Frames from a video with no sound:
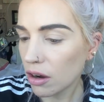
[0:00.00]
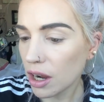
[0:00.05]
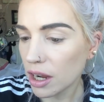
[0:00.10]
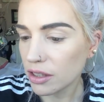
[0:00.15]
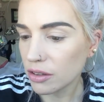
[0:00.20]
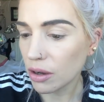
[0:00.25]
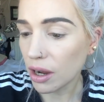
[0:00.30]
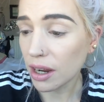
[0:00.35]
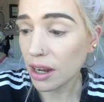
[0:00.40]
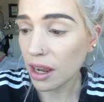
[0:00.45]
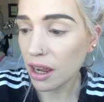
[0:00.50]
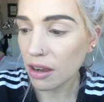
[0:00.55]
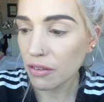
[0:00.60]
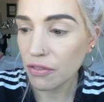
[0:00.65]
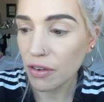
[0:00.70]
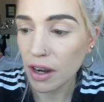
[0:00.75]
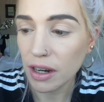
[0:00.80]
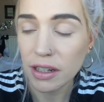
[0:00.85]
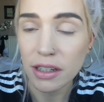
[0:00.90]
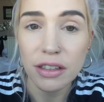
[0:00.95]
Okay, so I
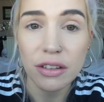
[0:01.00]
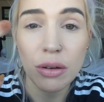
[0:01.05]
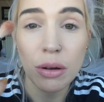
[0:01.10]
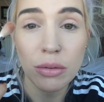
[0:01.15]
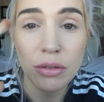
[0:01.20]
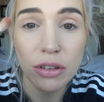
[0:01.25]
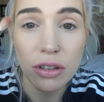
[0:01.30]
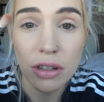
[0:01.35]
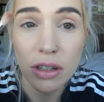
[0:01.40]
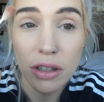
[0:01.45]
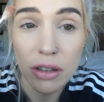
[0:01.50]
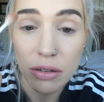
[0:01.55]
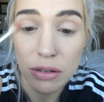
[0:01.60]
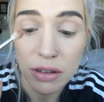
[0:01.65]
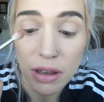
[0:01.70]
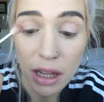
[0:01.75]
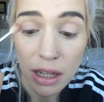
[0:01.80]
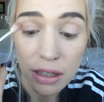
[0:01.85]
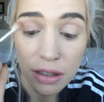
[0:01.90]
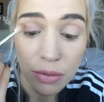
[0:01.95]
can't find it, so I'm just going to
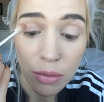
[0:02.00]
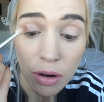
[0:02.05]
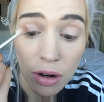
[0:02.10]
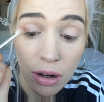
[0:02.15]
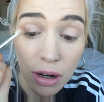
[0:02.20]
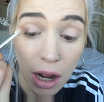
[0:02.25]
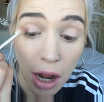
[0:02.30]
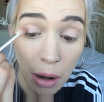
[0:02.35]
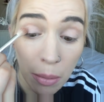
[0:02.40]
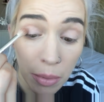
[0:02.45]
use this one.